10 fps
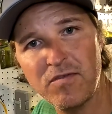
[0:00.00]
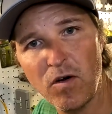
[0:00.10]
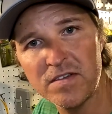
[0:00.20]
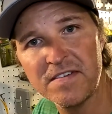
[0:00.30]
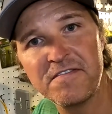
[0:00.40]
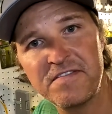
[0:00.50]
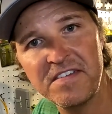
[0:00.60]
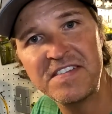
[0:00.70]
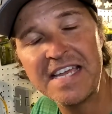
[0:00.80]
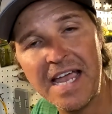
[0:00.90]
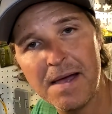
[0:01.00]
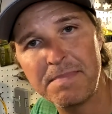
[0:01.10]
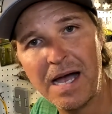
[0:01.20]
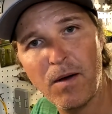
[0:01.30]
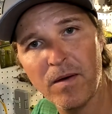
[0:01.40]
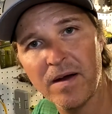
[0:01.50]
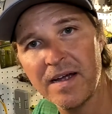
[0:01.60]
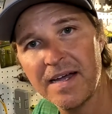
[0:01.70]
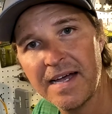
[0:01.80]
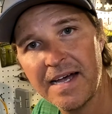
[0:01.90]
volt, 50 amp hour